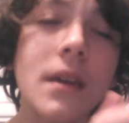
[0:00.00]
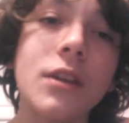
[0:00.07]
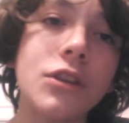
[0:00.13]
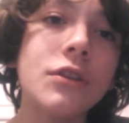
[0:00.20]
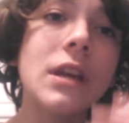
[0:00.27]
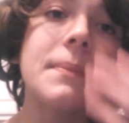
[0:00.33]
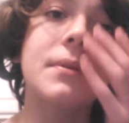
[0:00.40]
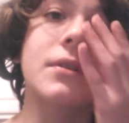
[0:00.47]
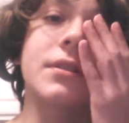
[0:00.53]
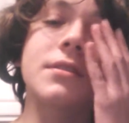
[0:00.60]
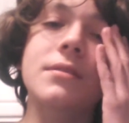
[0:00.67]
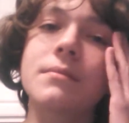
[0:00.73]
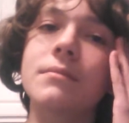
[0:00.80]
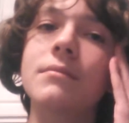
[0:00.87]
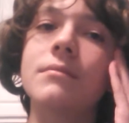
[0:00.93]
you're
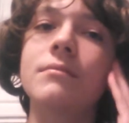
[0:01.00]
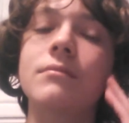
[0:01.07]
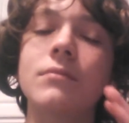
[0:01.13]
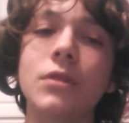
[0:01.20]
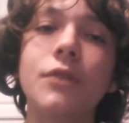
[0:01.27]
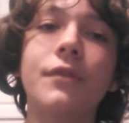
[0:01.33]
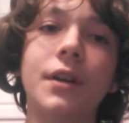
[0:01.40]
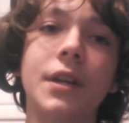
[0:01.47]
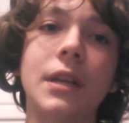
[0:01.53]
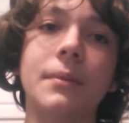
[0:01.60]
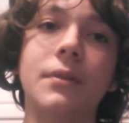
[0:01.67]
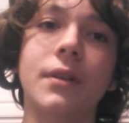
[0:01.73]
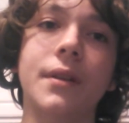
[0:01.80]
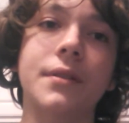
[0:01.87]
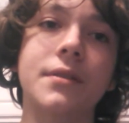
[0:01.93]
hypocrites. You're fucking
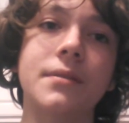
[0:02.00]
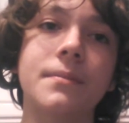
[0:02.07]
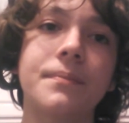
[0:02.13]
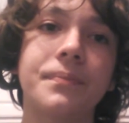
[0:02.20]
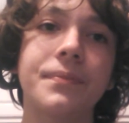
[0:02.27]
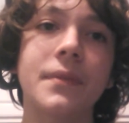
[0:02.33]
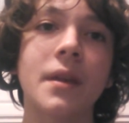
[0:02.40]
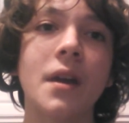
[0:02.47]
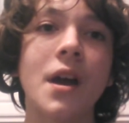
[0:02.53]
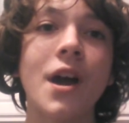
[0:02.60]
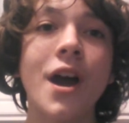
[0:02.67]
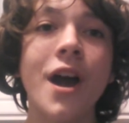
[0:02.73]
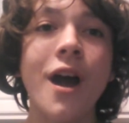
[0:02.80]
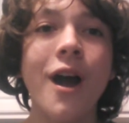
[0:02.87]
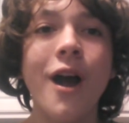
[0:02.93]
hypocrites.
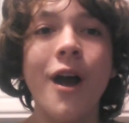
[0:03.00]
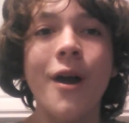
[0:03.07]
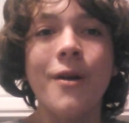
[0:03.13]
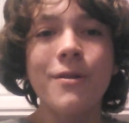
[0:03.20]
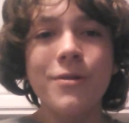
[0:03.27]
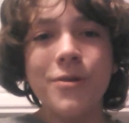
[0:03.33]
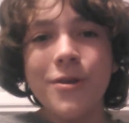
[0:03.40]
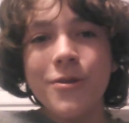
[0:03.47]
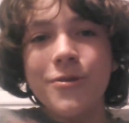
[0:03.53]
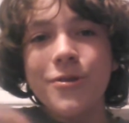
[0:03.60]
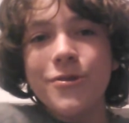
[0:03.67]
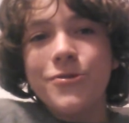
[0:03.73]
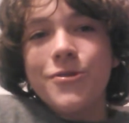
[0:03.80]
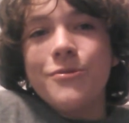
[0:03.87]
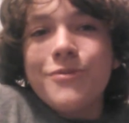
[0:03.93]

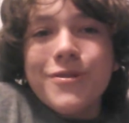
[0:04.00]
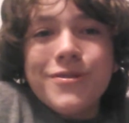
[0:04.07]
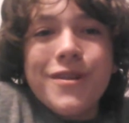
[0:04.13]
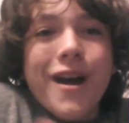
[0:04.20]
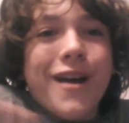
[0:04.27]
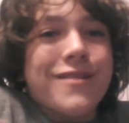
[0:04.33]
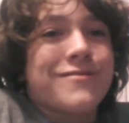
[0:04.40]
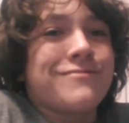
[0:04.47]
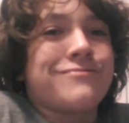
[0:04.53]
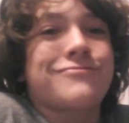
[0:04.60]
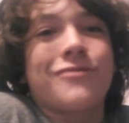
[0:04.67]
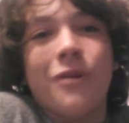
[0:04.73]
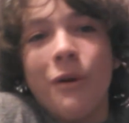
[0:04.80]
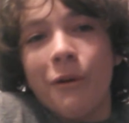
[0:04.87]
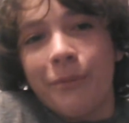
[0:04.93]
We're not good
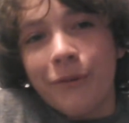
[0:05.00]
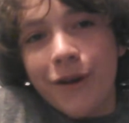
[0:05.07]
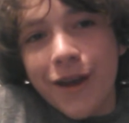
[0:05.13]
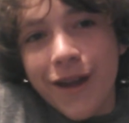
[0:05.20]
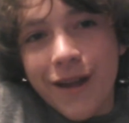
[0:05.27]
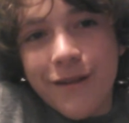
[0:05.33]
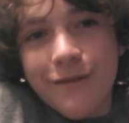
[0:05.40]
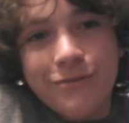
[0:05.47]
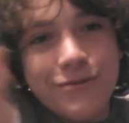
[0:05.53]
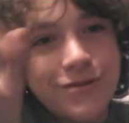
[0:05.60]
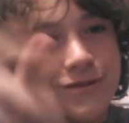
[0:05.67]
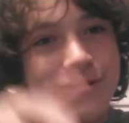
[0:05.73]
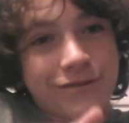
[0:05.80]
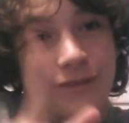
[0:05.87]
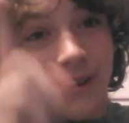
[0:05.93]
corporate.
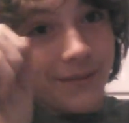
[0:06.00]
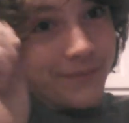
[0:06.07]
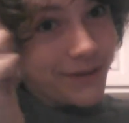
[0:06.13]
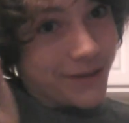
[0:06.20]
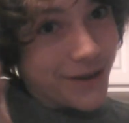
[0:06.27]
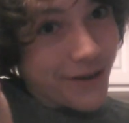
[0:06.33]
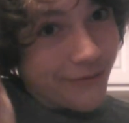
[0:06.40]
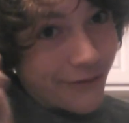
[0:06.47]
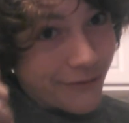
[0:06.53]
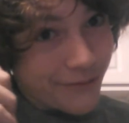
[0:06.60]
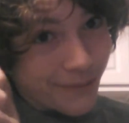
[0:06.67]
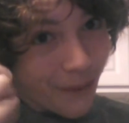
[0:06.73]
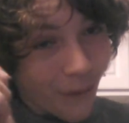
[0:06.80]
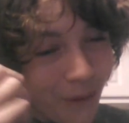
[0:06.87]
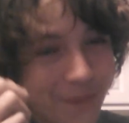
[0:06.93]
We try to be different
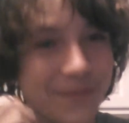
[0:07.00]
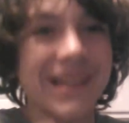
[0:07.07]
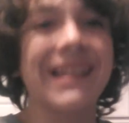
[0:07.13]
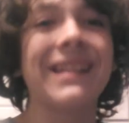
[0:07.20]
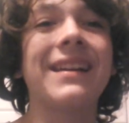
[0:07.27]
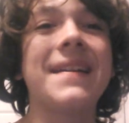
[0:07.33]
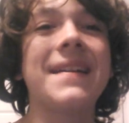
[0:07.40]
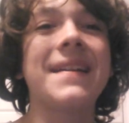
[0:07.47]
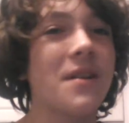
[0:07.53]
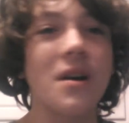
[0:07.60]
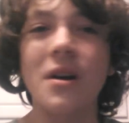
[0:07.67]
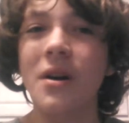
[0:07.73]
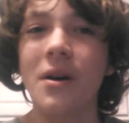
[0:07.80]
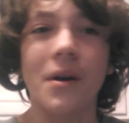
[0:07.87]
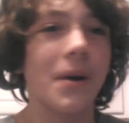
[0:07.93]
from corporate.
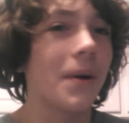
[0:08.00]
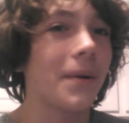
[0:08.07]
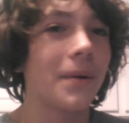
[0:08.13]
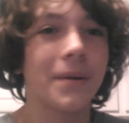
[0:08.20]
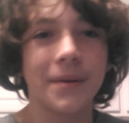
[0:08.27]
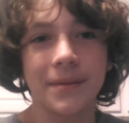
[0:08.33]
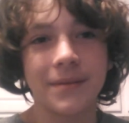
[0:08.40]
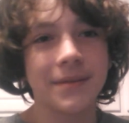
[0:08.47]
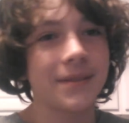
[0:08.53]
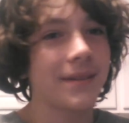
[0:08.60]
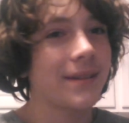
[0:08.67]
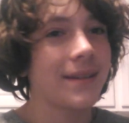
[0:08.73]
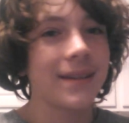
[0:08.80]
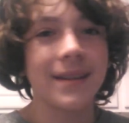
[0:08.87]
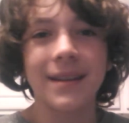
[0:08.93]
No.
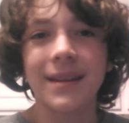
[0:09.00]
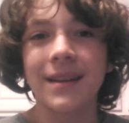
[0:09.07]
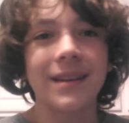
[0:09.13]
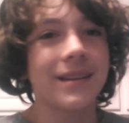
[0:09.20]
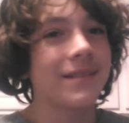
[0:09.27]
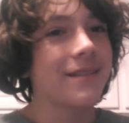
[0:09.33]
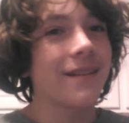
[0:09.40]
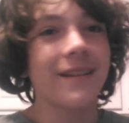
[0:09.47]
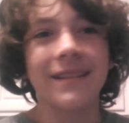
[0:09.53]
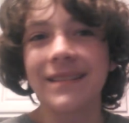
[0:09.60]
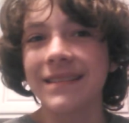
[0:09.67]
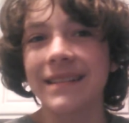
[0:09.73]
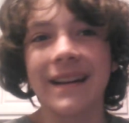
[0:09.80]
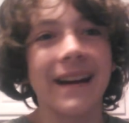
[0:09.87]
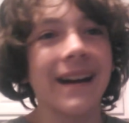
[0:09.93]
No,
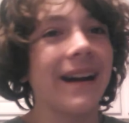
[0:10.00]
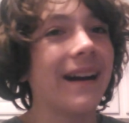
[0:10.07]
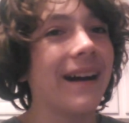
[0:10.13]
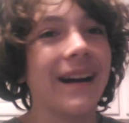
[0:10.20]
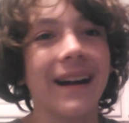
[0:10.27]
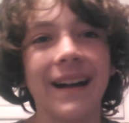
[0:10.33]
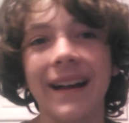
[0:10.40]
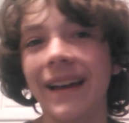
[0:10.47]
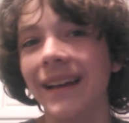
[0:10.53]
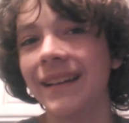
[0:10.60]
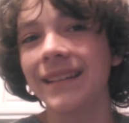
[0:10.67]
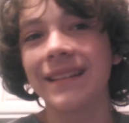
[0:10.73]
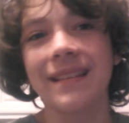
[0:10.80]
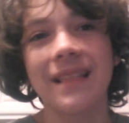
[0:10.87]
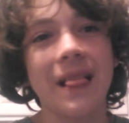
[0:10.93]
you're not.
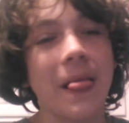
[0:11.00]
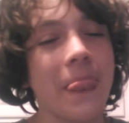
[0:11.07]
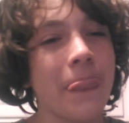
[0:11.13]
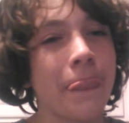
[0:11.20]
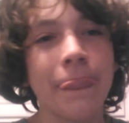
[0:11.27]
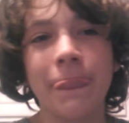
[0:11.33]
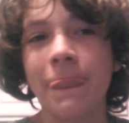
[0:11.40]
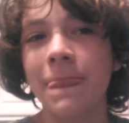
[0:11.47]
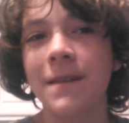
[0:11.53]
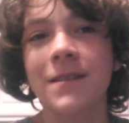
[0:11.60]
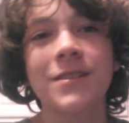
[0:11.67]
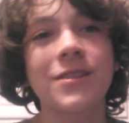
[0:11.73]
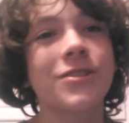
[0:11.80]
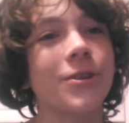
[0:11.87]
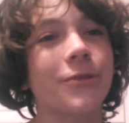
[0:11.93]

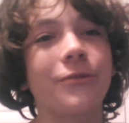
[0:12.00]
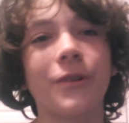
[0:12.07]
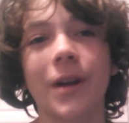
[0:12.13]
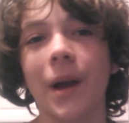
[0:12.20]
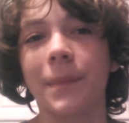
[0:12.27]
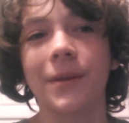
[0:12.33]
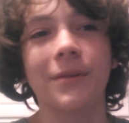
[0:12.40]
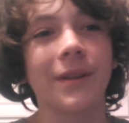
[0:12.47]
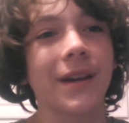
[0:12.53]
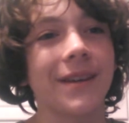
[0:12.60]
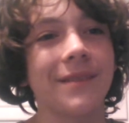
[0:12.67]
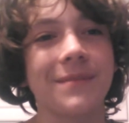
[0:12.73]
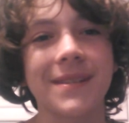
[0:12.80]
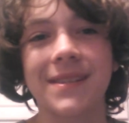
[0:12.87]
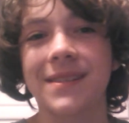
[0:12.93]
Shut the fuck up, you
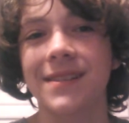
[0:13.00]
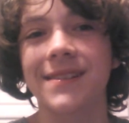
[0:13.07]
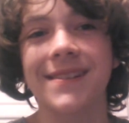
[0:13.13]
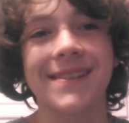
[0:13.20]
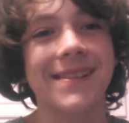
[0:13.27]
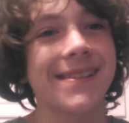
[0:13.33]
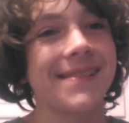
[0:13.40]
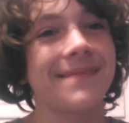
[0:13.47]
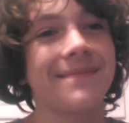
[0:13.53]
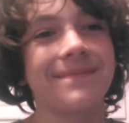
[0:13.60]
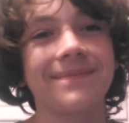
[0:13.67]
lying piece of shit.